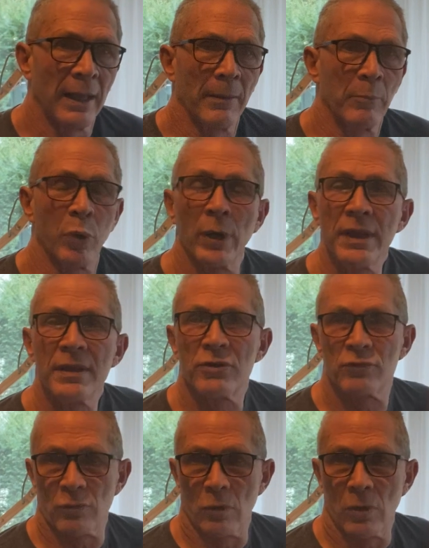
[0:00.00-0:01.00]
put it in the
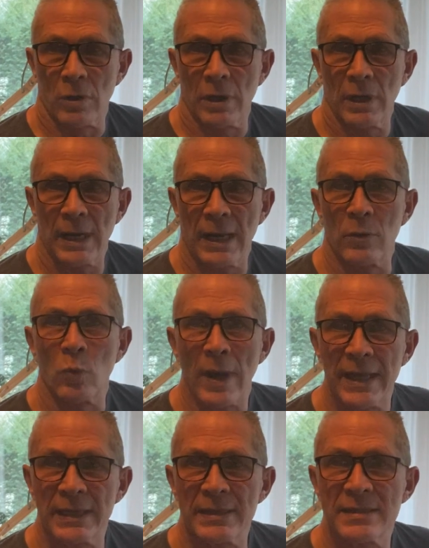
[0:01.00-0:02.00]
drawer, and
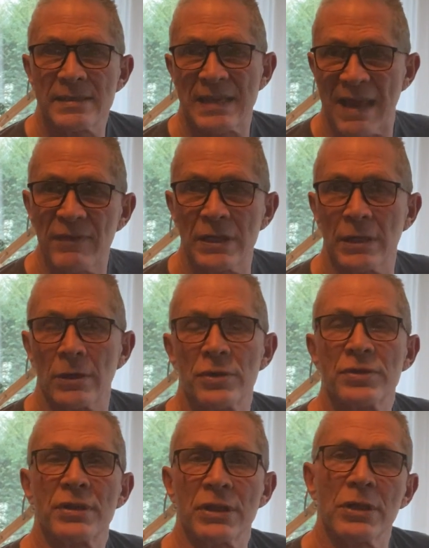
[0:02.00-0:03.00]
waited 7
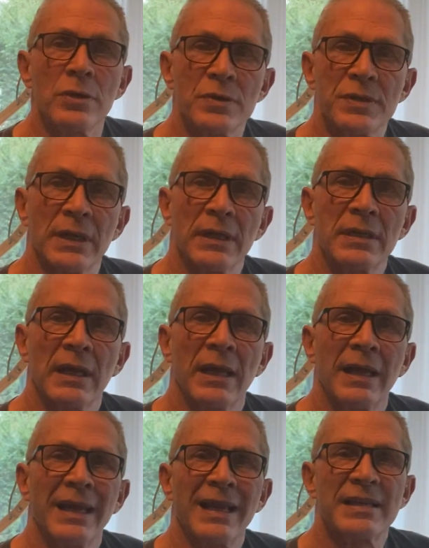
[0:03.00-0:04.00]
years to use it,
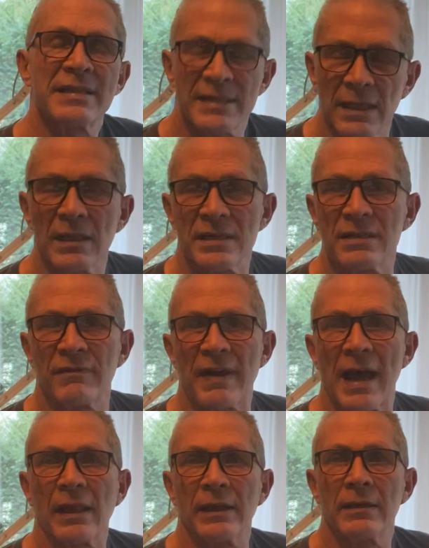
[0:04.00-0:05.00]
it still isn't
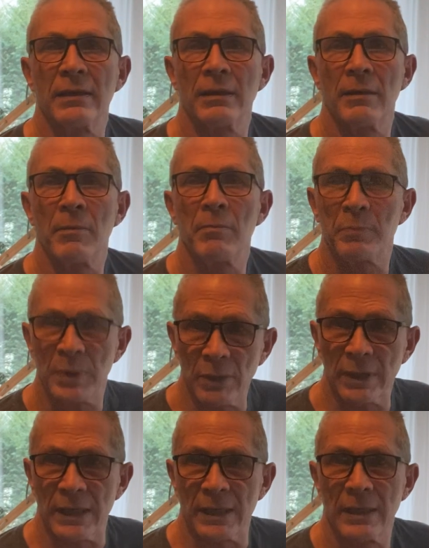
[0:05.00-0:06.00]
valid,
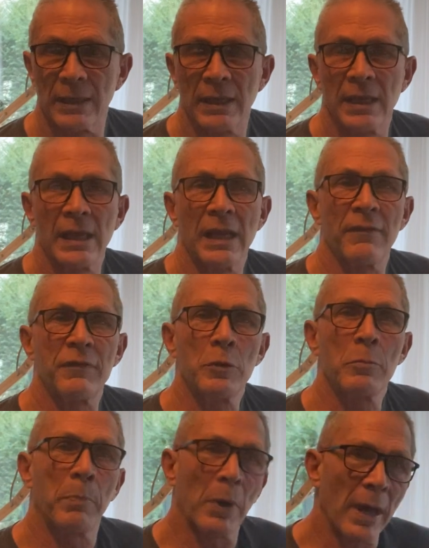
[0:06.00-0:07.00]
period. If
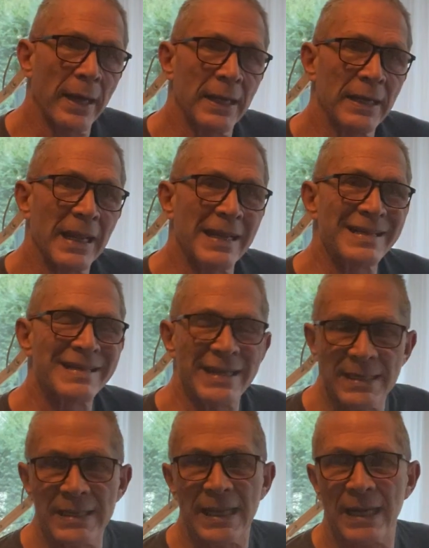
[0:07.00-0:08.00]
you bought it and
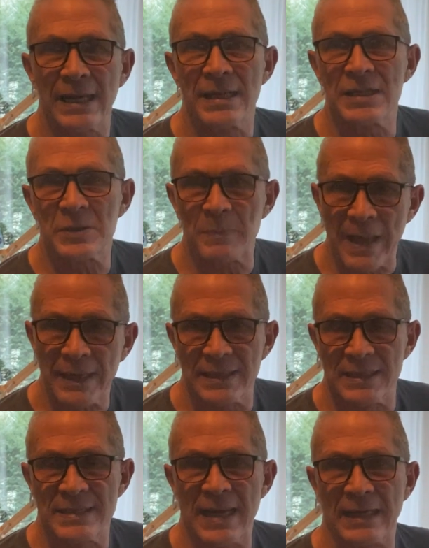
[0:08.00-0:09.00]
didn't get it
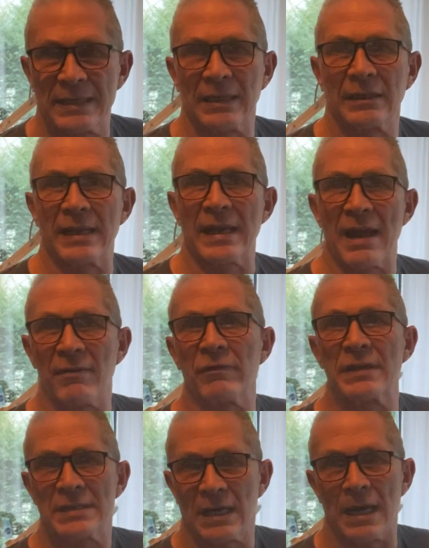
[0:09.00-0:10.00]
inspected technically
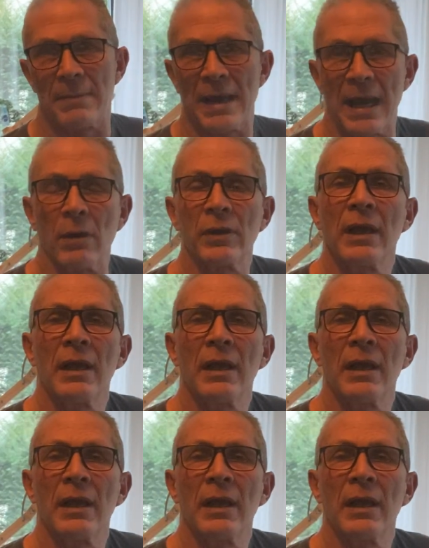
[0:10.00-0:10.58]
every time out,